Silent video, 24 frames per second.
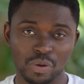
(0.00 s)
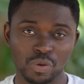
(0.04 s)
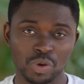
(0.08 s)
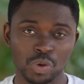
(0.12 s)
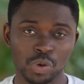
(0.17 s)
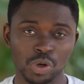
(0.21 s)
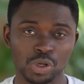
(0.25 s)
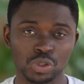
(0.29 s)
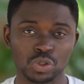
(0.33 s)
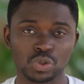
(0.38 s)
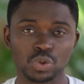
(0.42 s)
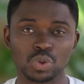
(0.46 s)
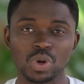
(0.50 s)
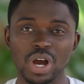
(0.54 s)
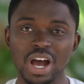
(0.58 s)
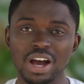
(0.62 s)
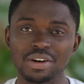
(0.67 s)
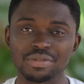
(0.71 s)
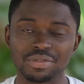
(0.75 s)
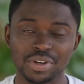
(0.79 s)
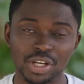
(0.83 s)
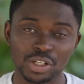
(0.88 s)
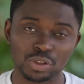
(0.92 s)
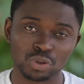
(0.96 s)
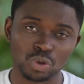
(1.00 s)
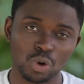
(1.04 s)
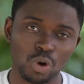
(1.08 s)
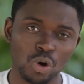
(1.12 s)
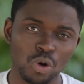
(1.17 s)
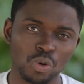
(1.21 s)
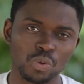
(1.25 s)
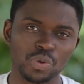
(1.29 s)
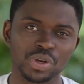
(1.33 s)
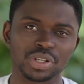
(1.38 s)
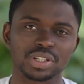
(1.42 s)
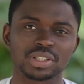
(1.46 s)
we want to have a
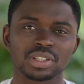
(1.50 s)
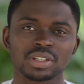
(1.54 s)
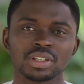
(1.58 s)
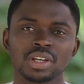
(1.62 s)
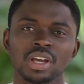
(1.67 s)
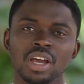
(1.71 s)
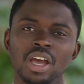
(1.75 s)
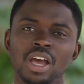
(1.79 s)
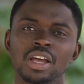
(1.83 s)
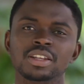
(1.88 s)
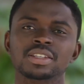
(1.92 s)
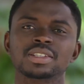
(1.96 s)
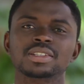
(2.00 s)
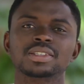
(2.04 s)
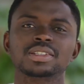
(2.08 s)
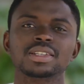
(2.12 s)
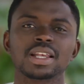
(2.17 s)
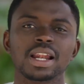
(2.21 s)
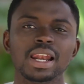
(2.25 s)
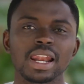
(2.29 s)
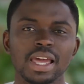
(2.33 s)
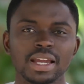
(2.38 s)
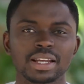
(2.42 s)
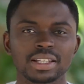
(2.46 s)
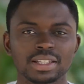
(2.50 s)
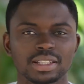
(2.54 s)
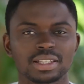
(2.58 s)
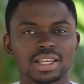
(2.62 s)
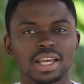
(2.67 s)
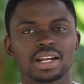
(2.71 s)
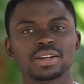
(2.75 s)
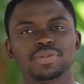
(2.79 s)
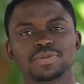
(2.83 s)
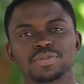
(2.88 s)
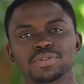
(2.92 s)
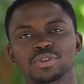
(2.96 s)
tour with a
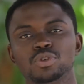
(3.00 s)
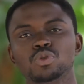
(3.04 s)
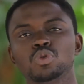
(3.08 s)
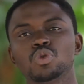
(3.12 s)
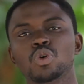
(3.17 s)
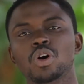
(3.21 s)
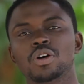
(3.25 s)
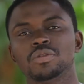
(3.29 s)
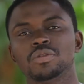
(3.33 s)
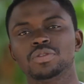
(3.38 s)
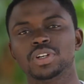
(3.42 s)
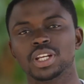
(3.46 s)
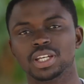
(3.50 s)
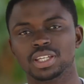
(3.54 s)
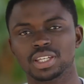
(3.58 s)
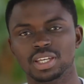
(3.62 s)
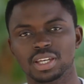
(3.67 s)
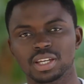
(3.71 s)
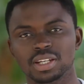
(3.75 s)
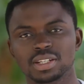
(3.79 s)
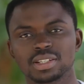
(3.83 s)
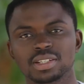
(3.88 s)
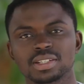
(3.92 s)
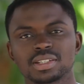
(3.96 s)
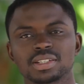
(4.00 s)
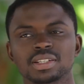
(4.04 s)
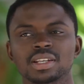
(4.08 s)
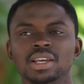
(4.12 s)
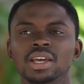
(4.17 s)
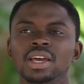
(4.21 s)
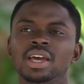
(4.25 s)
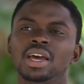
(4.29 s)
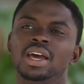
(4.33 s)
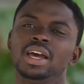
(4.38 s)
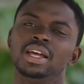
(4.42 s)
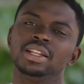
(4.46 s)
selected few of the kids
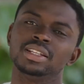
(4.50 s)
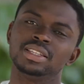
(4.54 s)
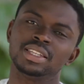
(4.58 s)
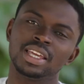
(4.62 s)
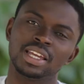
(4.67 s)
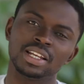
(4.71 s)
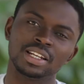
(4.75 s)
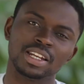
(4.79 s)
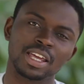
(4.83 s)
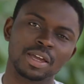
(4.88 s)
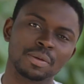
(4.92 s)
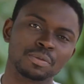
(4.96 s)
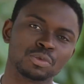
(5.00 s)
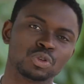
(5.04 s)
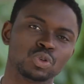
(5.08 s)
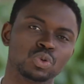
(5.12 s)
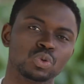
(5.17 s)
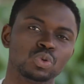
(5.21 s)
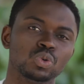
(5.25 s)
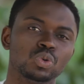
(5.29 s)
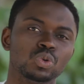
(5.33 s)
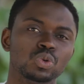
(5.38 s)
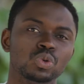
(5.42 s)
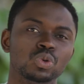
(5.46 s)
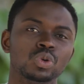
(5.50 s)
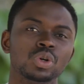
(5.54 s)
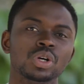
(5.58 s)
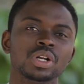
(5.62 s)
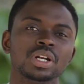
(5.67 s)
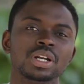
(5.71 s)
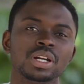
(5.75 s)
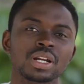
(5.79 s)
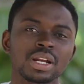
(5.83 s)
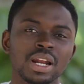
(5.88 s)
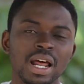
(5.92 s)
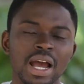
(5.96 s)
and take them to
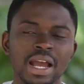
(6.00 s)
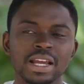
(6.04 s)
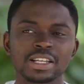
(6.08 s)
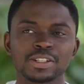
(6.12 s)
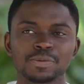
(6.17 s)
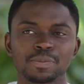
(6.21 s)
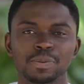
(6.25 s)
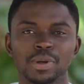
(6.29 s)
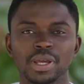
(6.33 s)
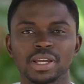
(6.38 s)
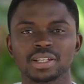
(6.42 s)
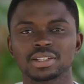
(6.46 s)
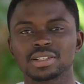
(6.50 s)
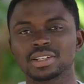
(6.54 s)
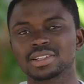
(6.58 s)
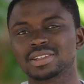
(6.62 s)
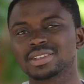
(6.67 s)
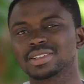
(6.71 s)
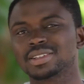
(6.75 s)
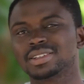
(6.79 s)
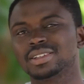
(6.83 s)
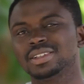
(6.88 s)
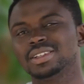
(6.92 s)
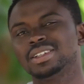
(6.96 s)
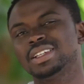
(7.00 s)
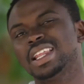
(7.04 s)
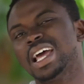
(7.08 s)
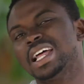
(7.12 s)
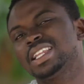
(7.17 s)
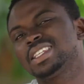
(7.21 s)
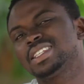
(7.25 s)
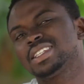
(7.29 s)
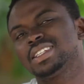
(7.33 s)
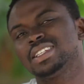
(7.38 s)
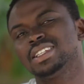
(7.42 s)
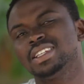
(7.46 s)
nice places
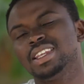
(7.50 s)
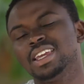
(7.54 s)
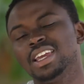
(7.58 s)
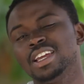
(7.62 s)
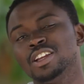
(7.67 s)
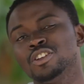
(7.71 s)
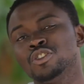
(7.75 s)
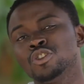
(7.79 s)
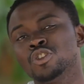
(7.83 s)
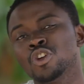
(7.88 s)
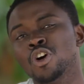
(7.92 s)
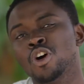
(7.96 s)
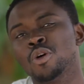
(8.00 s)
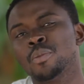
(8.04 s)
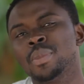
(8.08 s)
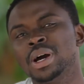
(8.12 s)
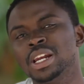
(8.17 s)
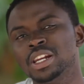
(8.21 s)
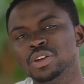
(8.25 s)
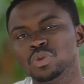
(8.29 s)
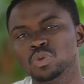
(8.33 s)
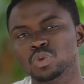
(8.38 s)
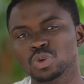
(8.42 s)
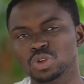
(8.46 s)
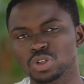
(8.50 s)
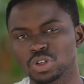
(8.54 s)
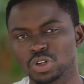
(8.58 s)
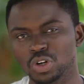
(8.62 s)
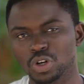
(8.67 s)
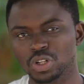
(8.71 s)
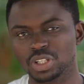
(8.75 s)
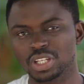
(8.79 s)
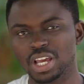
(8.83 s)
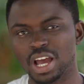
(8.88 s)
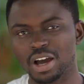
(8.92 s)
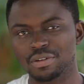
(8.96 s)
that they normally would
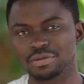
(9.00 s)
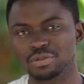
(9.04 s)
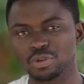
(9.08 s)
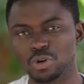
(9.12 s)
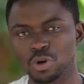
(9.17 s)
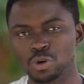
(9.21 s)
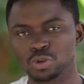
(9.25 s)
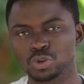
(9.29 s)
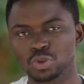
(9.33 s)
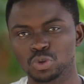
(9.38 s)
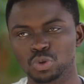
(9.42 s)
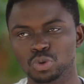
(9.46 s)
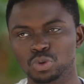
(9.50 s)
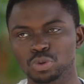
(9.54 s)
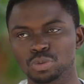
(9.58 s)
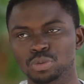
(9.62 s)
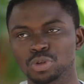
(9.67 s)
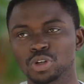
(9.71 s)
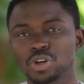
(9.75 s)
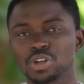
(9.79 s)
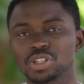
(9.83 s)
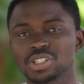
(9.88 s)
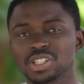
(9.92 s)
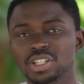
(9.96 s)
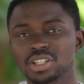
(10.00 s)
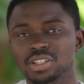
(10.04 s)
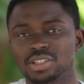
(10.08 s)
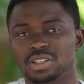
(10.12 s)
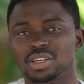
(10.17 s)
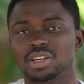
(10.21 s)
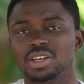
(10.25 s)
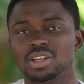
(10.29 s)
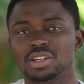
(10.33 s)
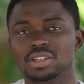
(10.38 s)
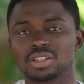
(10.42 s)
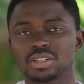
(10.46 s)
not have gone to because these
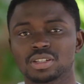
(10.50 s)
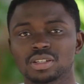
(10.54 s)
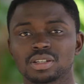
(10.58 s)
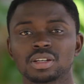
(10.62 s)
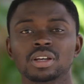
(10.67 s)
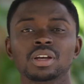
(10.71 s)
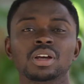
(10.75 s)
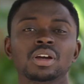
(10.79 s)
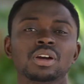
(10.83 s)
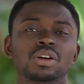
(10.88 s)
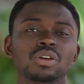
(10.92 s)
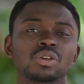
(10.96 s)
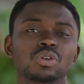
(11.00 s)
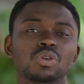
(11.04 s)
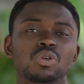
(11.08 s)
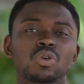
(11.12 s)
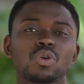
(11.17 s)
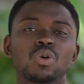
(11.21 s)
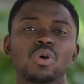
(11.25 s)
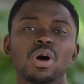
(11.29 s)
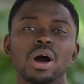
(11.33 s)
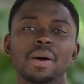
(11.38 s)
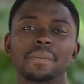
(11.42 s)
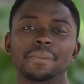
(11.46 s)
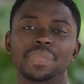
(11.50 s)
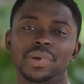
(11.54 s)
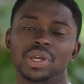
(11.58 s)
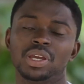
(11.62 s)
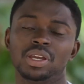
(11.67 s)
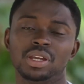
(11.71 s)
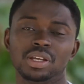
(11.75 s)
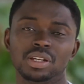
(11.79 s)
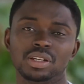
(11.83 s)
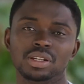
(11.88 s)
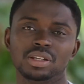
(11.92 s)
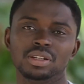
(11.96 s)
kids grow up
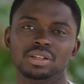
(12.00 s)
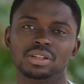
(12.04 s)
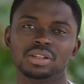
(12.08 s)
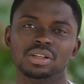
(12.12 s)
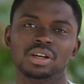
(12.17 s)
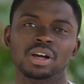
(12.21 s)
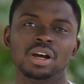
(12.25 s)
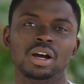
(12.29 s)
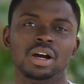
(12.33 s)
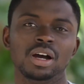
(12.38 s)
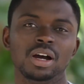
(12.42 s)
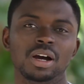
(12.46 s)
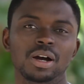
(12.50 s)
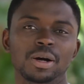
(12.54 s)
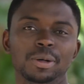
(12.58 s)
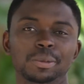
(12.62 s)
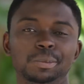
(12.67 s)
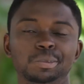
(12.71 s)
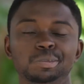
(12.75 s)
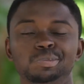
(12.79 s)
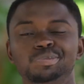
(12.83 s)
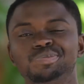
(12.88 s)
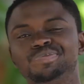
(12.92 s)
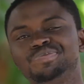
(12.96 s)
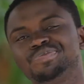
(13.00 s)
in um,